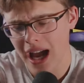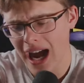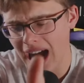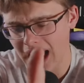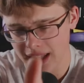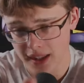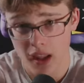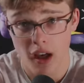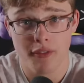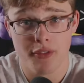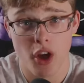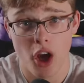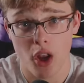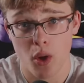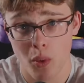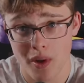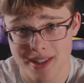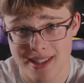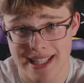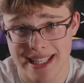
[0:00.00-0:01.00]
I love y'all
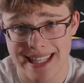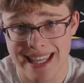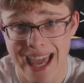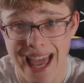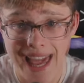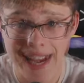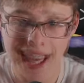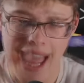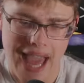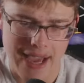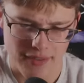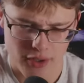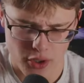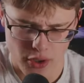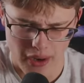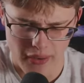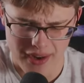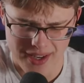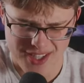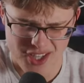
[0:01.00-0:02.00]
once again. Have a
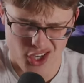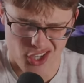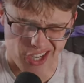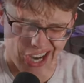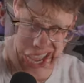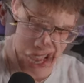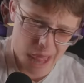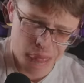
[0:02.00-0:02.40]
great rest of your night.